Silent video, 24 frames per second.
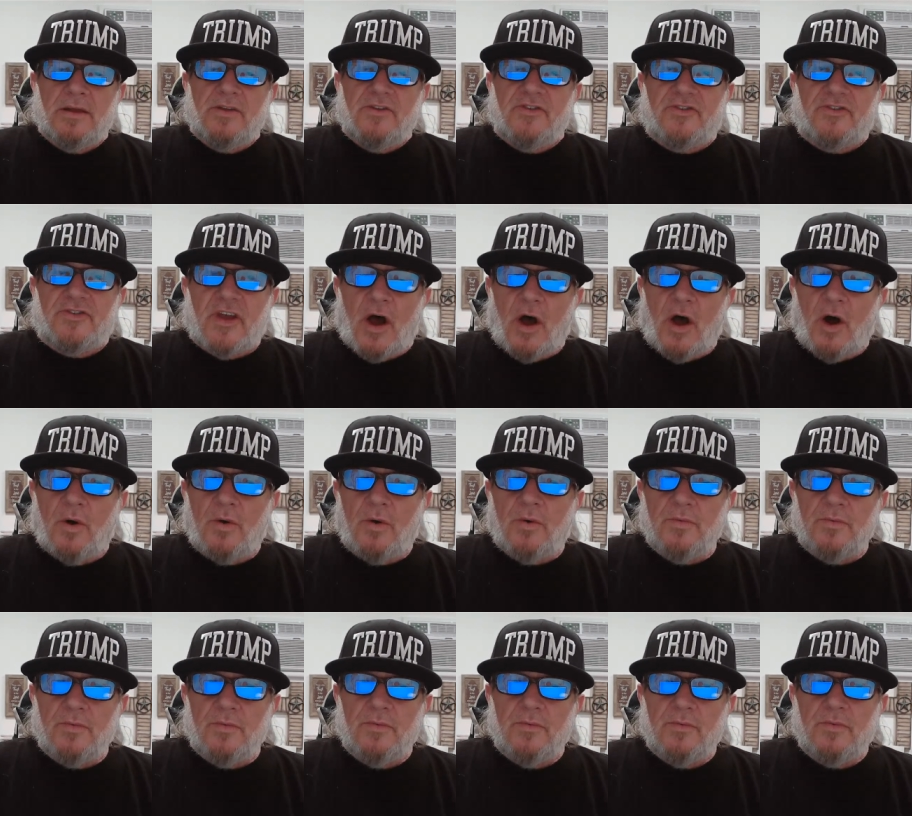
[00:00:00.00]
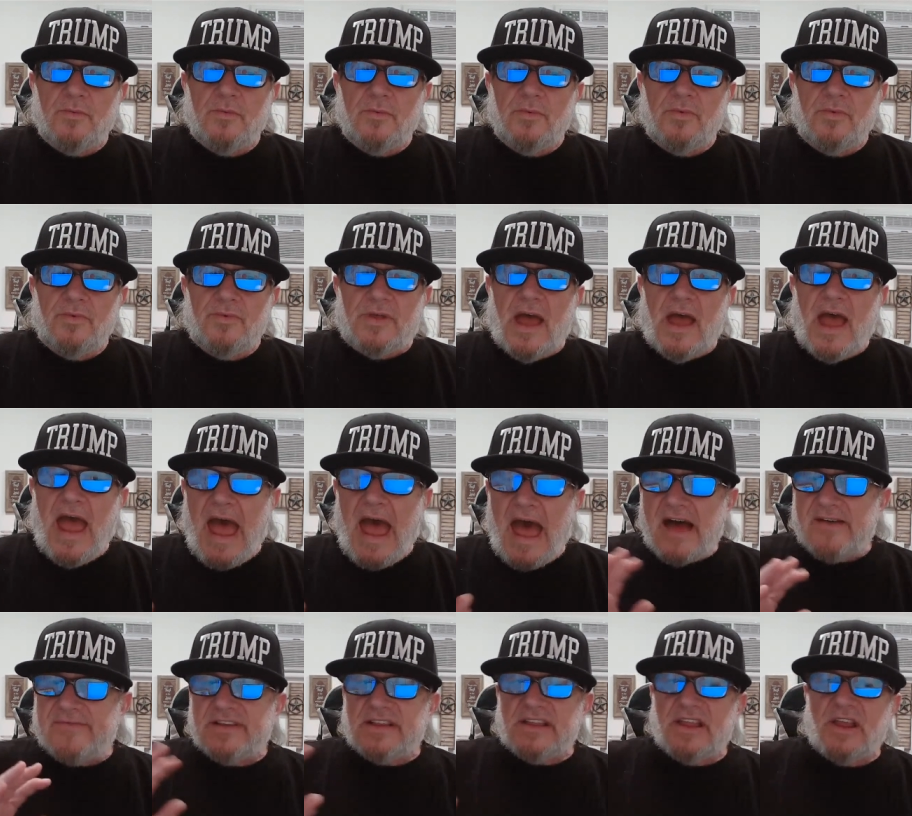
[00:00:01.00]
So the
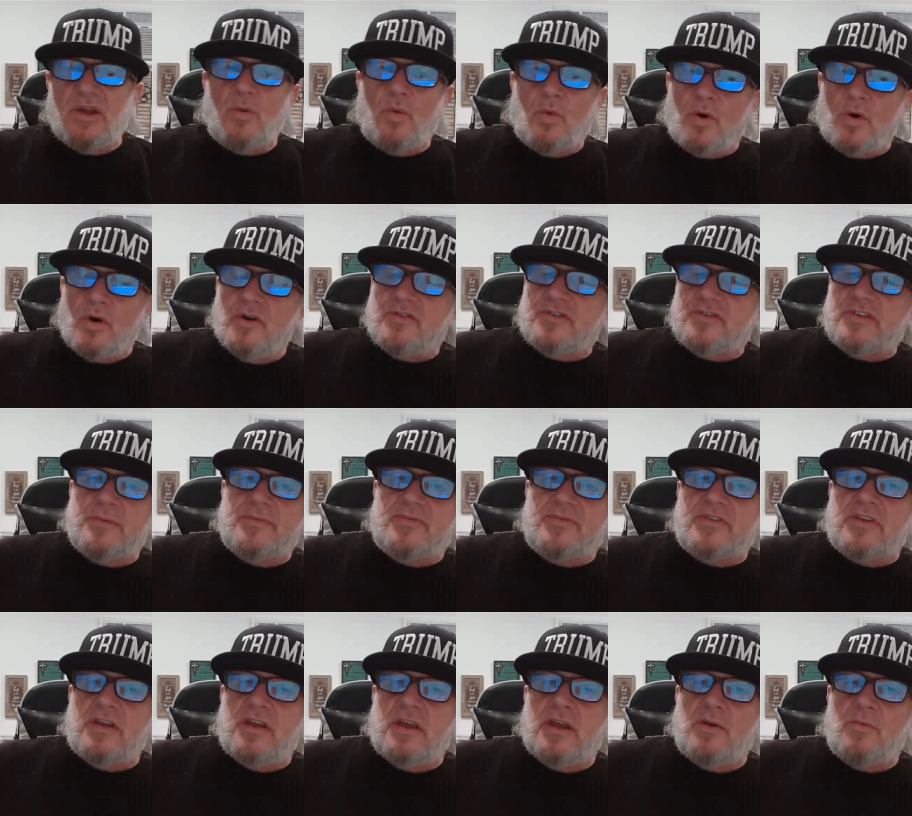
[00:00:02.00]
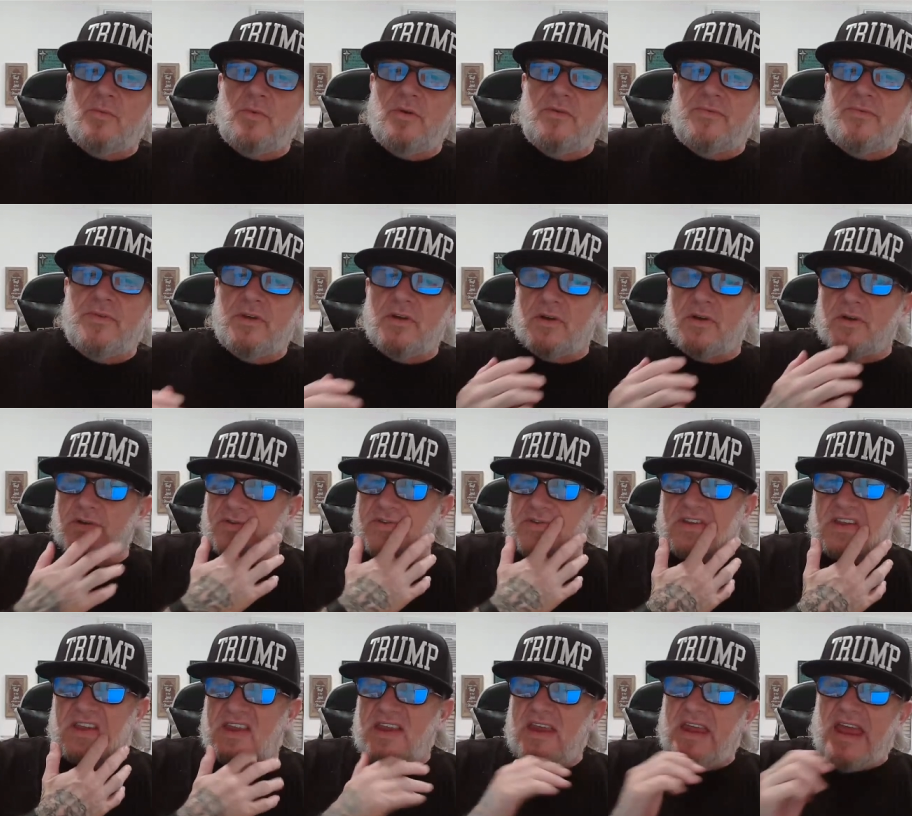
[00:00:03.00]
heavenly worship scene reveals
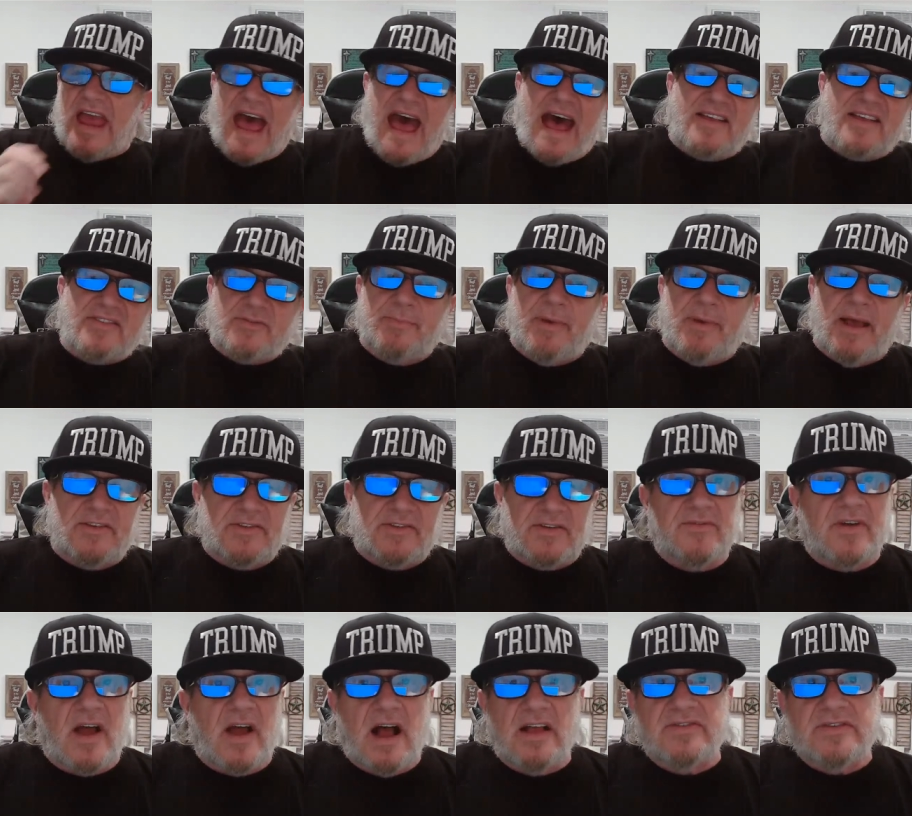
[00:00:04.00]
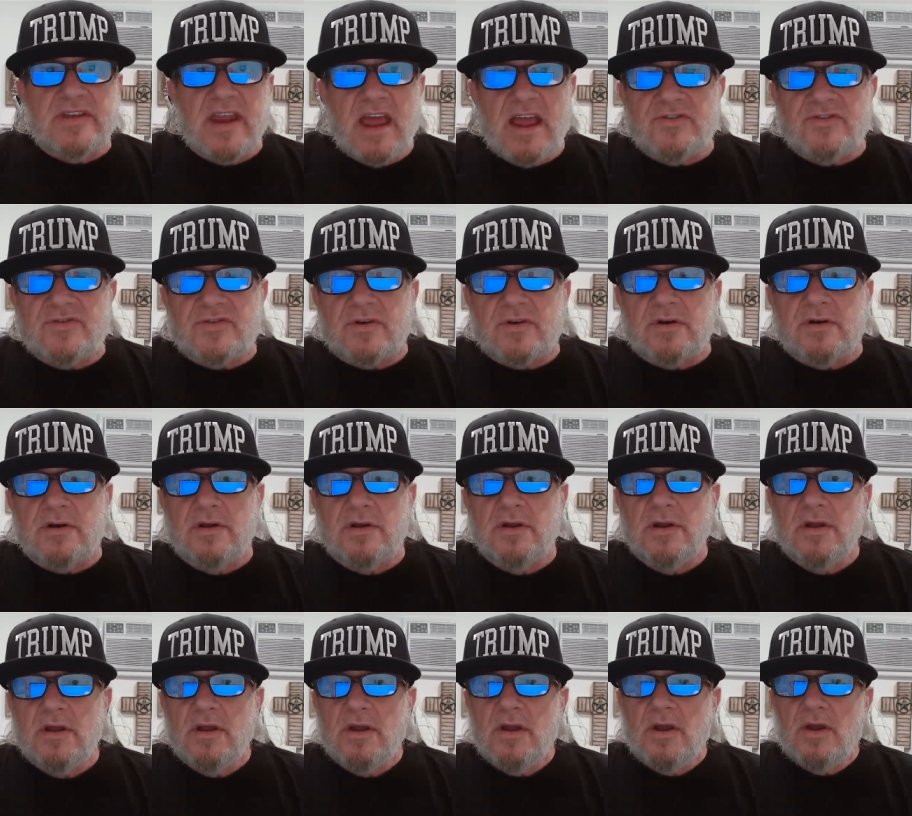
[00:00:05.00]
key aspects of God's nature,
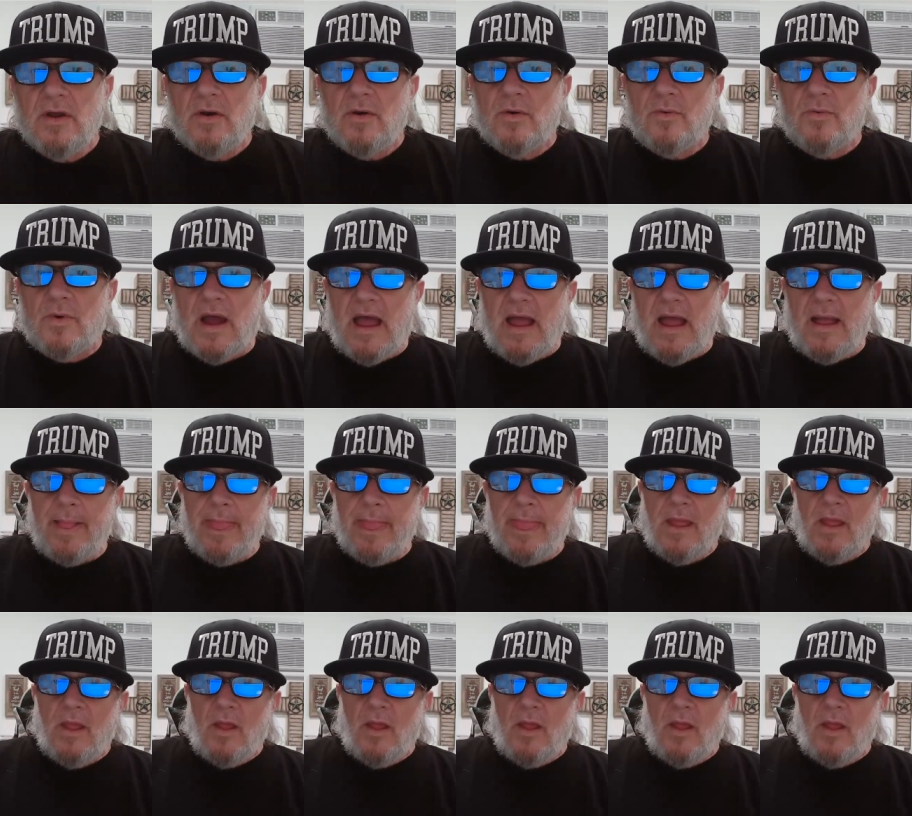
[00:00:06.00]
right?